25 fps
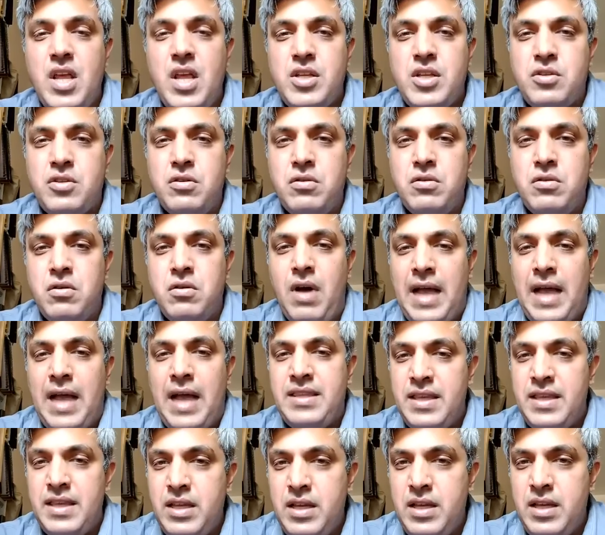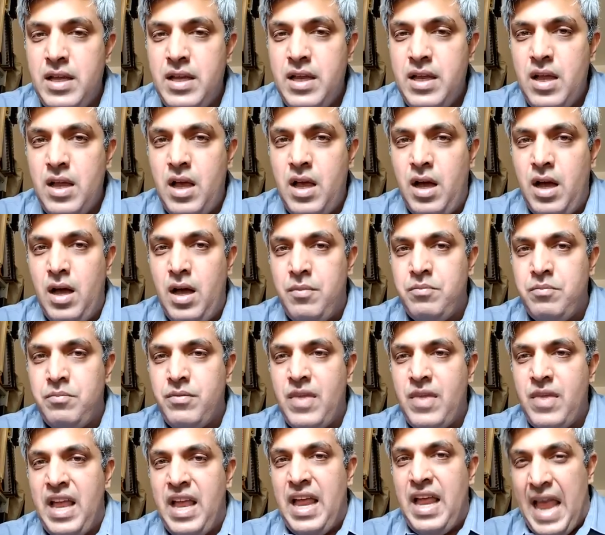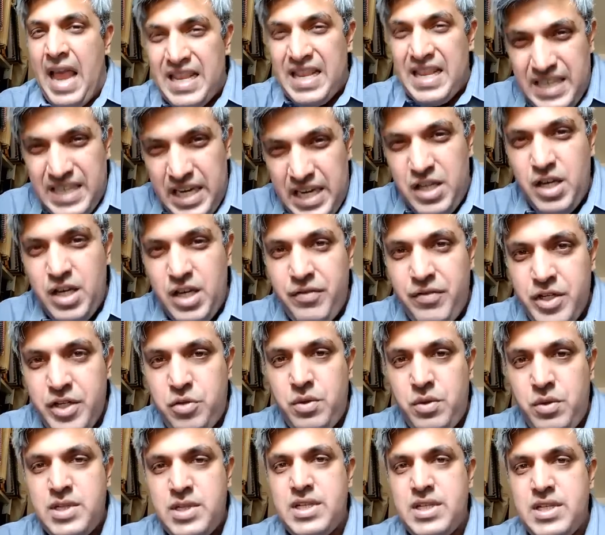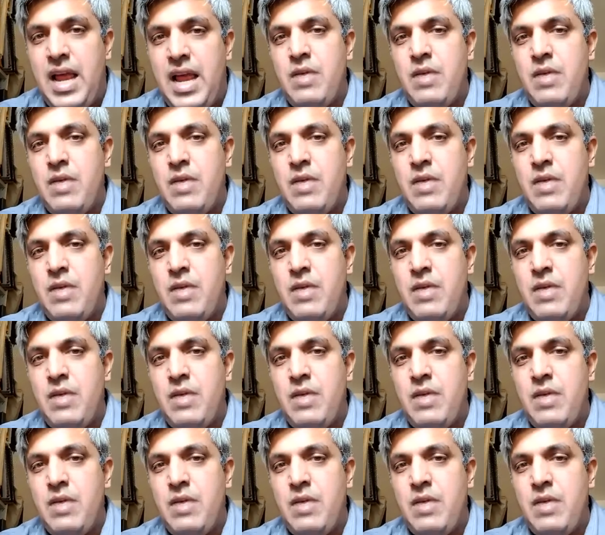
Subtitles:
So I think as individuals,